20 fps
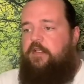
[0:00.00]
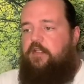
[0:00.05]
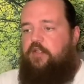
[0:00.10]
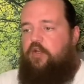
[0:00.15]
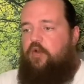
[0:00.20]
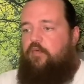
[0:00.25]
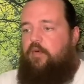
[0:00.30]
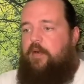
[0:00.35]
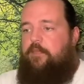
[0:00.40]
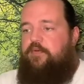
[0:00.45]

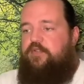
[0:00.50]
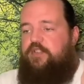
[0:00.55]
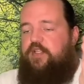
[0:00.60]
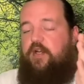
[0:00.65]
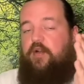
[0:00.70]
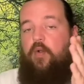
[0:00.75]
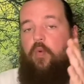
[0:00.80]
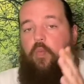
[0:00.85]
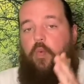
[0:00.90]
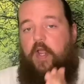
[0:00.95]
could
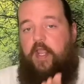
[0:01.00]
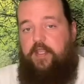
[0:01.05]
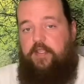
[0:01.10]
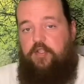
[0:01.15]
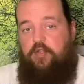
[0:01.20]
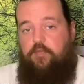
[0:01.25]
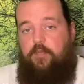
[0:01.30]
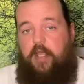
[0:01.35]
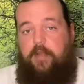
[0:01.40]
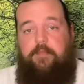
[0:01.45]
represent a way
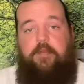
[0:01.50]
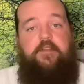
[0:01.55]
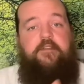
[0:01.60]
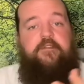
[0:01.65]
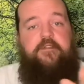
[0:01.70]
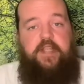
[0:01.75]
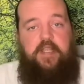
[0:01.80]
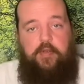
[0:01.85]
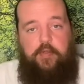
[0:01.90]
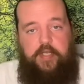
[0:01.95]
you might be
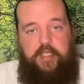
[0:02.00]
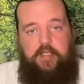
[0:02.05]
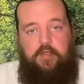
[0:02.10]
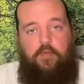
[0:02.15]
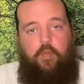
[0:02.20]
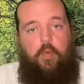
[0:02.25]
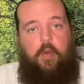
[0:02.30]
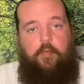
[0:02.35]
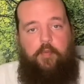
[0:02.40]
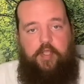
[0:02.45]

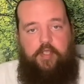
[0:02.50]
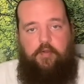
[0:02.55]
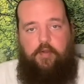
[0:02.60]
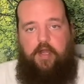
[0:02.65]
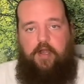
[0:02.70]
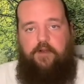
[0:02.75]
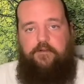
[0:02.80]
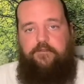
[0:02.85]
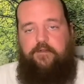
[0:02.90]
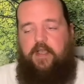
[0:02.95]
feeling when we
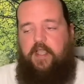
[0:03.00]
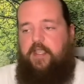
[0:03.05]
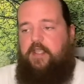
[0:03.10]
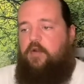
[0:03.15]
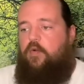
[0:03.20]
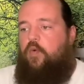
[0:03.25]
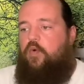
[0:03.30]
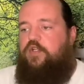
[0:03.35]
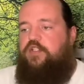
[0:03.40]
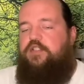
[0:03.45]
clarify it,
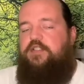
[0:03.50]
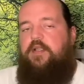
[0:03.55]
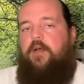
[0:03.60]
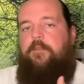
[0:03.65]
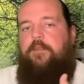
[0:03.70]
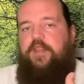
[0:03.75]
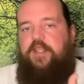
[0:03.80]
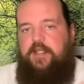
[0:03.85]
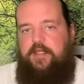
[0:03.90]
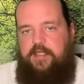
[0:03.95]
or
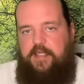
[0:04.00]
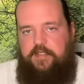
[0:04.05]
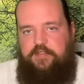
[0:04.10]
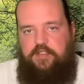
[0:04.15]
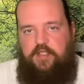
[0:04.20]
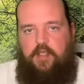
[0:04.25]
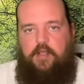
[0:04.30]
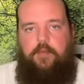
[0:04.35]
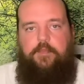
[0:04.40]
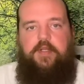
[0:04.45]
something
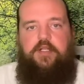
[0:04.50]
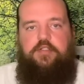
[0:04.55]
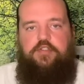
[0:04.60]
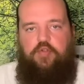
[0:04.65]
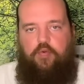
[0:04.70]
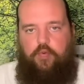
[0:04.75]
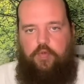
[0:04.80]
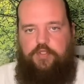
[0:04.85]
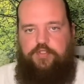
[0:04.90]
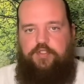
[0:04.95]
that's coming
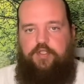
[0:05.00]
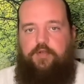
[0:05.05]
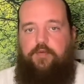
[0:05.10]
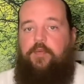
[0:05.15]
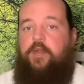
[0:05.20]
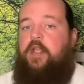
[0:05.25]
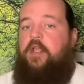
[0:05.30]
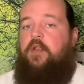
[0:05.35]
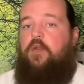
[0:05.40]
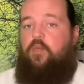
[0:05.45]
towards
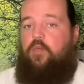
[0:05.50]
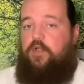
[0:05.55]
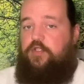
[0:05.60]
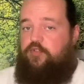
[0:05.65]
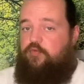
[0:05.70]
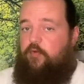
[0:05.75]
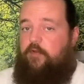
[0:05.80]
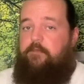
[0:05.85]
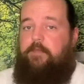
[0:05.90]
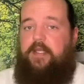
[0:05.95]
you,
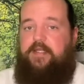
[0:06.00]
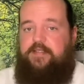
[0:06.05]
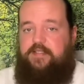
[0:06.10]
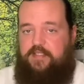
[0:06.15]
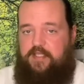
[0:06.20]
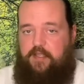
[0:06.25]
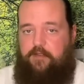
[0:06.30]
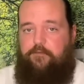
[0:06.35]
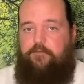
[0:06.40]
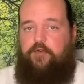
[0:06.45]
which we've been
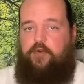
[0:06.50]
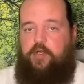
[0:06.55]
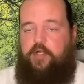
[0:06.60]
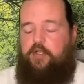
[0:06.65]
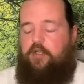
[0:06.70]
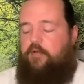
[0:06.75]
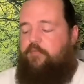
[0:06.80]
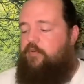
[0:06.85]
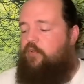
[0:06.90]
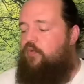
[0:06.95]
seeing for a
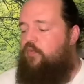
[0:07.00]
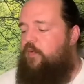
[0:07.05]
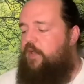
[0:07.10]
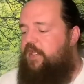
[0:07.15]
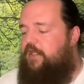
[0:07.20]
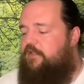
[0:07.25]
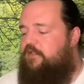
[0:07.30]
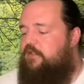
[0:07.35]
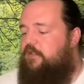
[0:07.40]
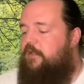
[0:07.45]
couple of
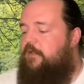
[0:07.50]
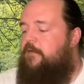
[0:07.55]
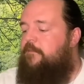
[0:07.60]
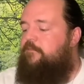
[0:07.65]
weeks.